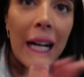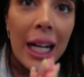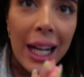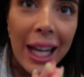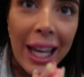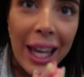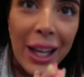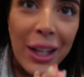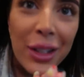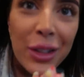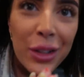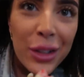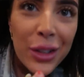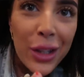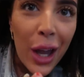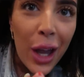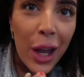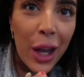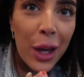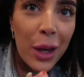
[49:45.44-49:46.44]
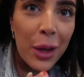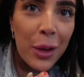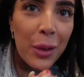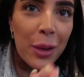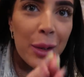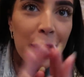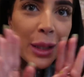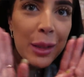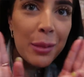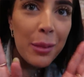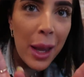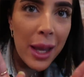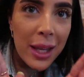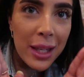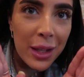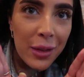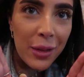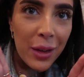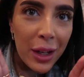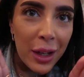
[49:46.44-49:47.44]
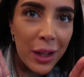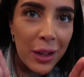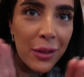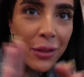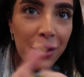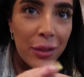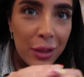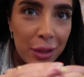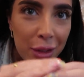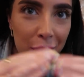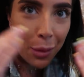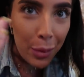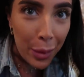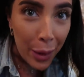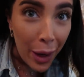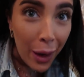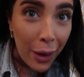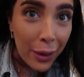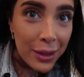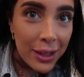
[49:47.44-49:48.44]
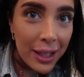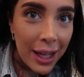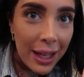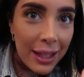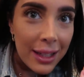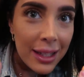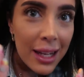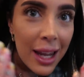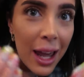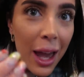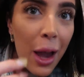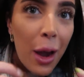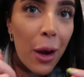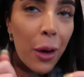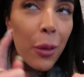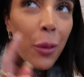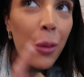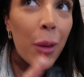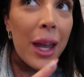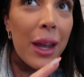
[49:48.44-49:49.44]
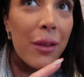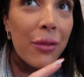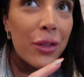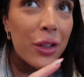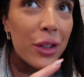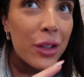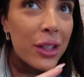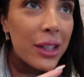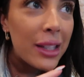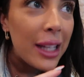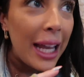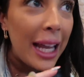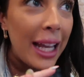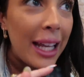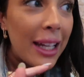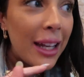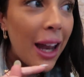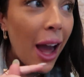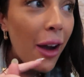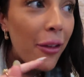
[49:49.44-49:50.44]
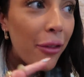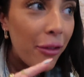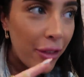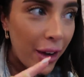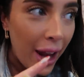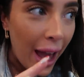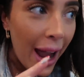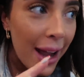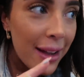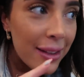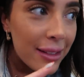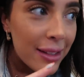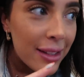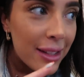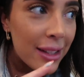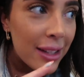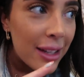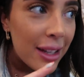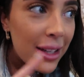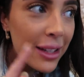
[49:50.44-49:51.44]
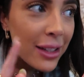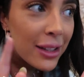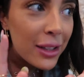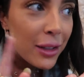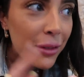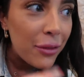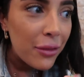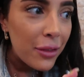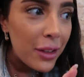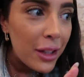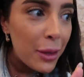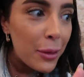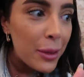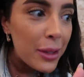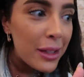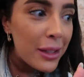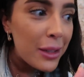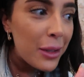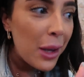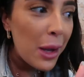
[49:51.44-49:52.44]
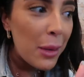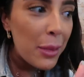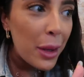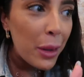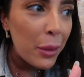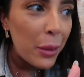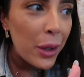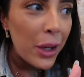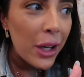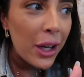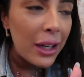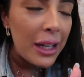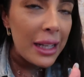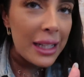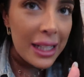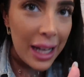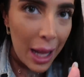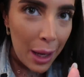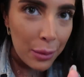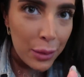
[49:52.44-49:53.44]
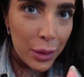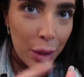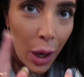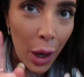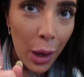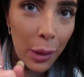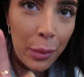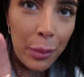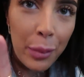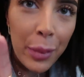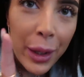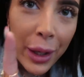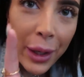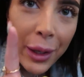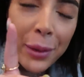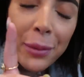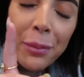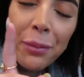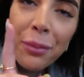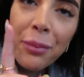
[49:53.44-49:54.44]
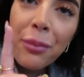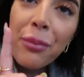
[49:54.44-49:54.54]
Hi, so me and Sophia have departed. We've just seen a flat. So Lewis is doing a bit of work on his laptop, but